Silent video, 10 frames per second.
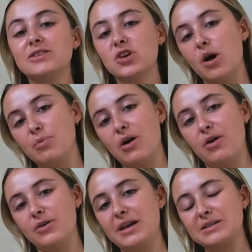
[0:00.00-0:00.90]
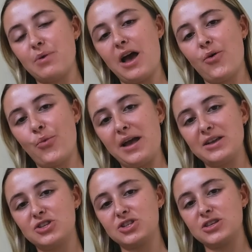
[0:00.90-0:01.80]
top on as well,
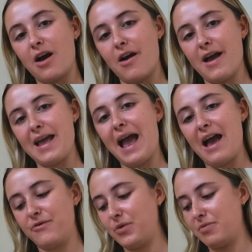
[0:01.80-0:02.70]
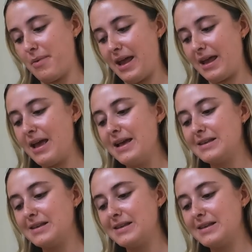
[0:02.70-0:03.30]
which I have with me.